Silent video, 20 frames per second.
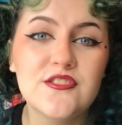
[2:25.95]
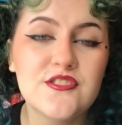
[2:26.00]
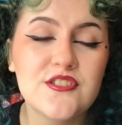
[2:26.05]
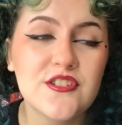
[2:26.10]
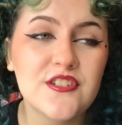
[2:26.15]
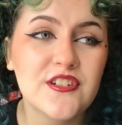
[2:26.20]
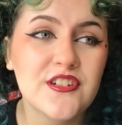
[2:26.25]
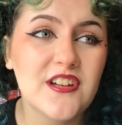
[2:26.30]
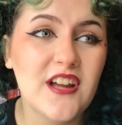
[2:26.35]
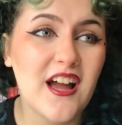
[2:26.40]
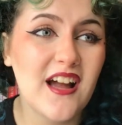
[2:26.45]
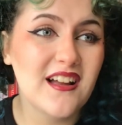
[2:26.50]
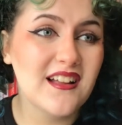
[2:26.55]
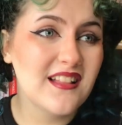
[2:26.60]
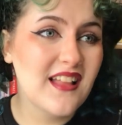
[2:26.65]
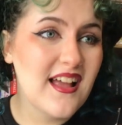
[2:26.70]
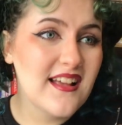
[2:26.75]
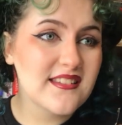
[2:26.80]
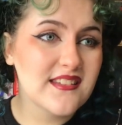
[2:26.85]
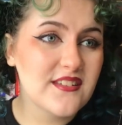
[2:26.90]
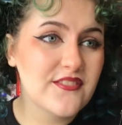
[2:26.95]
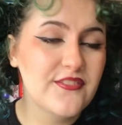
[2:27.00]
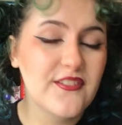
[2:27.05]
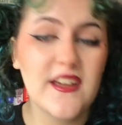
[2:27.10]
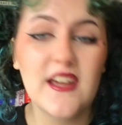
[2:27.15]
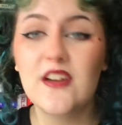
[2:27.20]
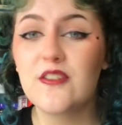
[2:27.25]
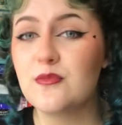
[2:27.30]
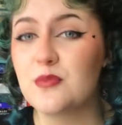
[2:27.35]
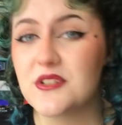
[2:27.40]
do a classic
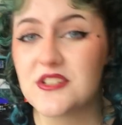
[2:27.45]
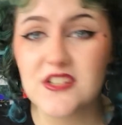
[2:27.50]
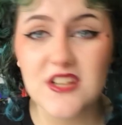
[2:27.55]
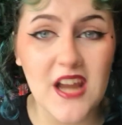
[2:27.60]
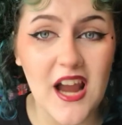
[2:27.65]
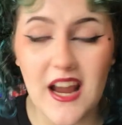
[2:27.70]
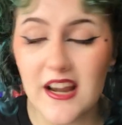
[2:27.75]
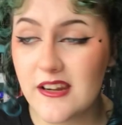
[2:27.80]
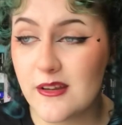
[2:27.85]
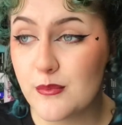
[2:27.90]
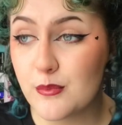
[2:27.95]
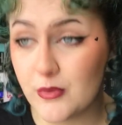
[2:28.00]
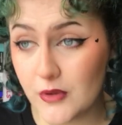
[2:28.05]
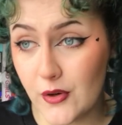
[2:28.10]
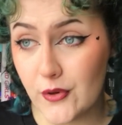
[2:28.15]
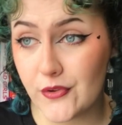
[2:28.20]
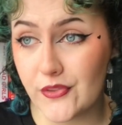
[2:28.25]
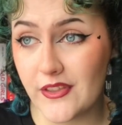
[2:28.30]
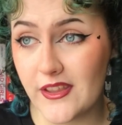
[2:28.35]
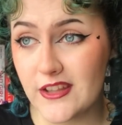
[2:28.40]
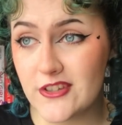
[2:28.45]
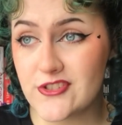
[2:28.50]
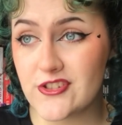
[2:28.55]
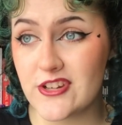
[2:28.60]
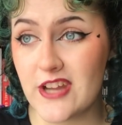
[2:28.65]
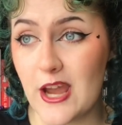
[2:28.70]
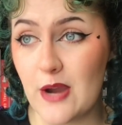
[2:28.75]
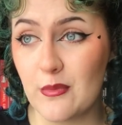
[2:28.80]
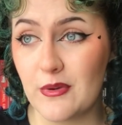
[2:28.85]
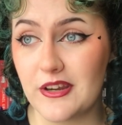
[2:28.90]
fave, which kind of broke the
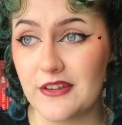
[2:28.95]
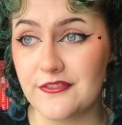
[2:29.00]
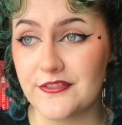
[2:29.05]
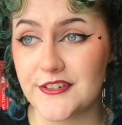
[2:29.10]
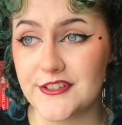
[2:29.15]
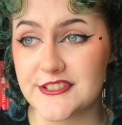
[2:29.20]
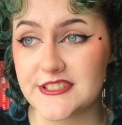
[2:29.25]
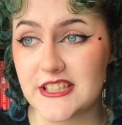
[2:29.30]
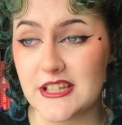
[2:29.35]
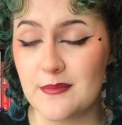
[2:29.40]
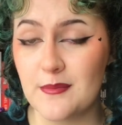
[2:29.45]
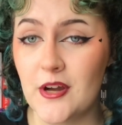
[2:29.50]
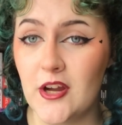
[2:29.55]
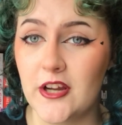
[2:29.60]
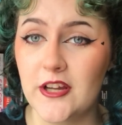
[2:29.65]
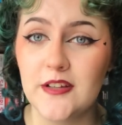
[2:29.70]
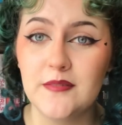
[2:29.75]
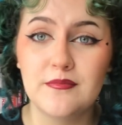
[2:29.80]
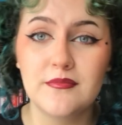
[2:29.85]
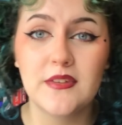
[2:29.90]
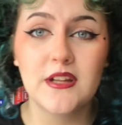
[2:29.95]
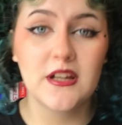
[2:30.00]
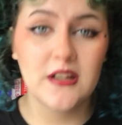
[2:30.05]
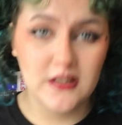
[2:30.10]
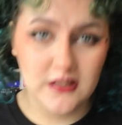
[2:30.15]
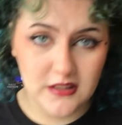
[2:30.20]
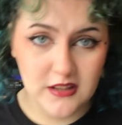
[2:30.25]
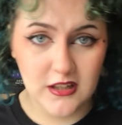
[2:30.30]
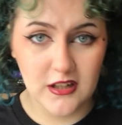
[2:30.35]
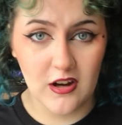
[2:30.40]
internet when it first came out,
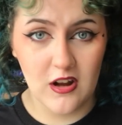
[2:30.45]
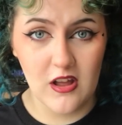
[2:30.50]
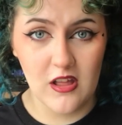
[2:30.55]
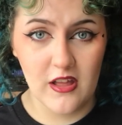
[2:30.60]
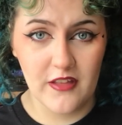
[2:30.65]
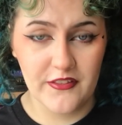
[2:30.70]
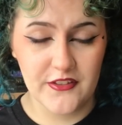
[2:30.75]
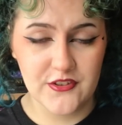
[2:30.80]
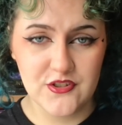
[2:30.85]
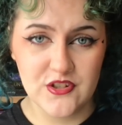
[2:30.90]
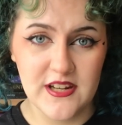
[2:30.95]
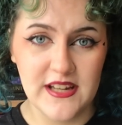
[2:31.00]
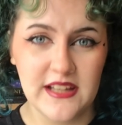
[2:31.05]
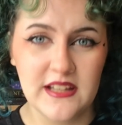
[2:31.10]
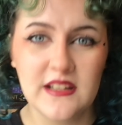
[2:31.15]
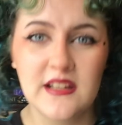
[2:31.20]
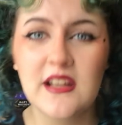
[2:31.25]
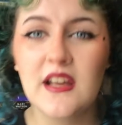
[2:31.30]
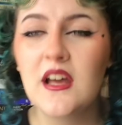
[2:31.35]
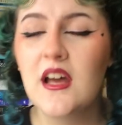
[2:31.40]
The Girl on the Train,